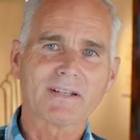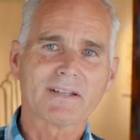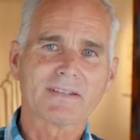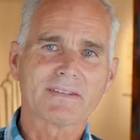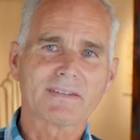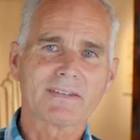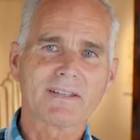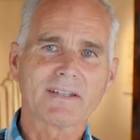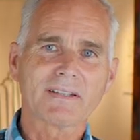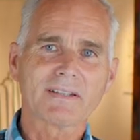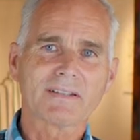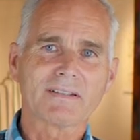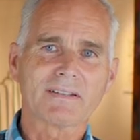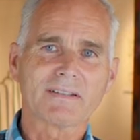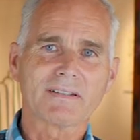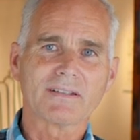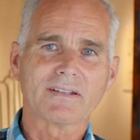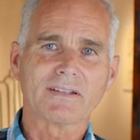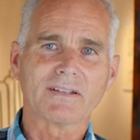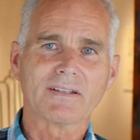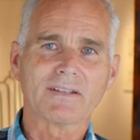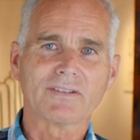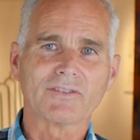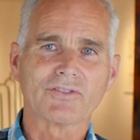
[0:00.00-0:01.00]
I think
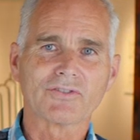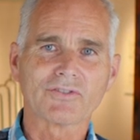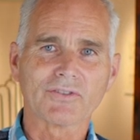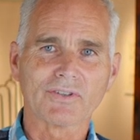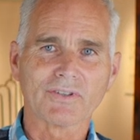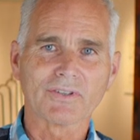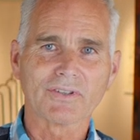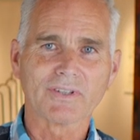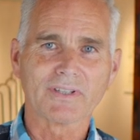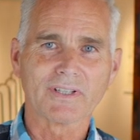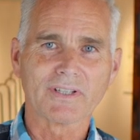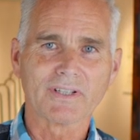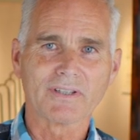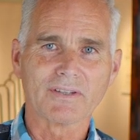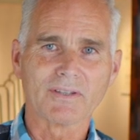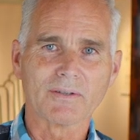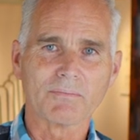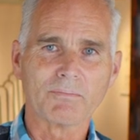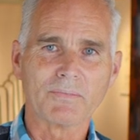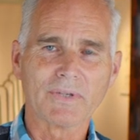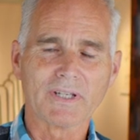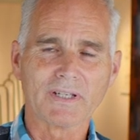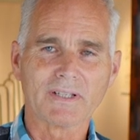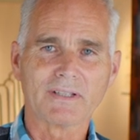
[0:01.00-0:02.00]
certainly the
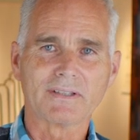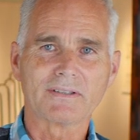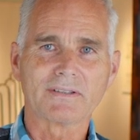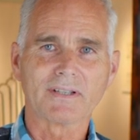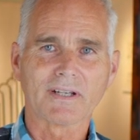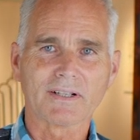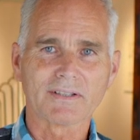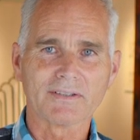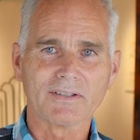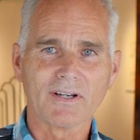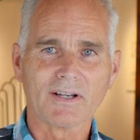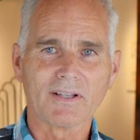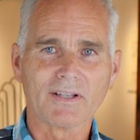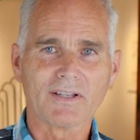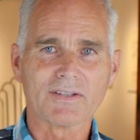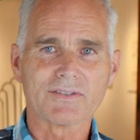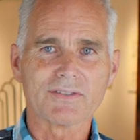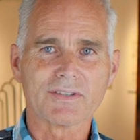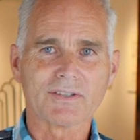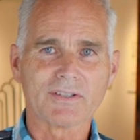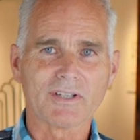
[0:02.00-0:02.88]
big technology